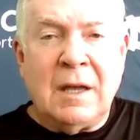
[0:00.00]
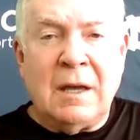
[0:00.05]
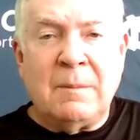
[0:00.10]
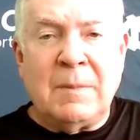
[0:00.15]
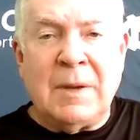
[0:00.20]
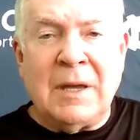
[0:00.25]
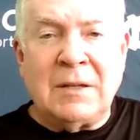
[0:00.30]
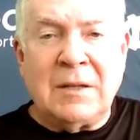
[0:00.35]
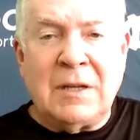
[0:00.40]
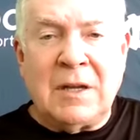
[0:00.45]

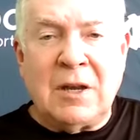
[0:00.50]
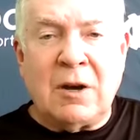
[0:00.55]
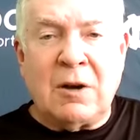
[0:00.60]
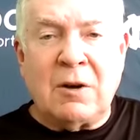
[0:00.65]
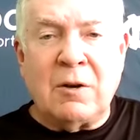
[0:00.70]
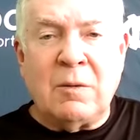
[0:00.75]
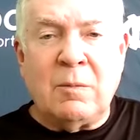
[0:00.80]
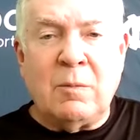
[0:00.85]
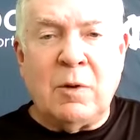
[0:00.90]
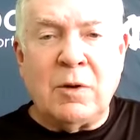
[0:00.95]
Ben
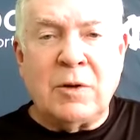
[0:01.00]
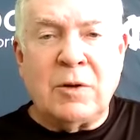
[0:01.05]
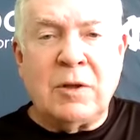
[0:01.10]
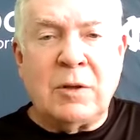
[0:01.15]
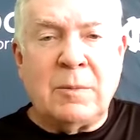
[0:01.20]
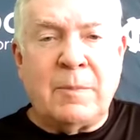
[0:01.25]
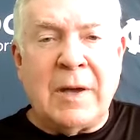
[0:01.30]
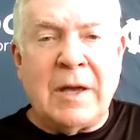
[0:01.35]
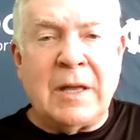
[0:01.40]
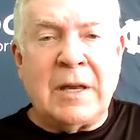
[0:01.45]
Kiernan will do
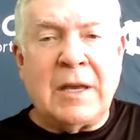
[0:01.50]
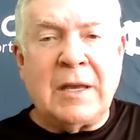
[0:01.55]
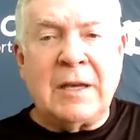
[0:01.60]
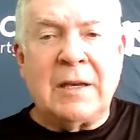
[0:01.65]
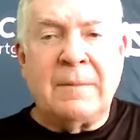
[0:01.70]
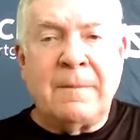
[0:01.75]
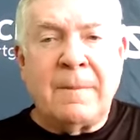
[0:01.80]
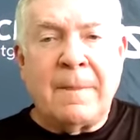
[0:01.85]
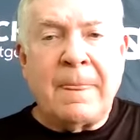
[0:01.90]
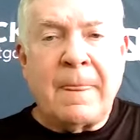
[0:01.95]
the
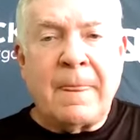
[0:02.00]
punting,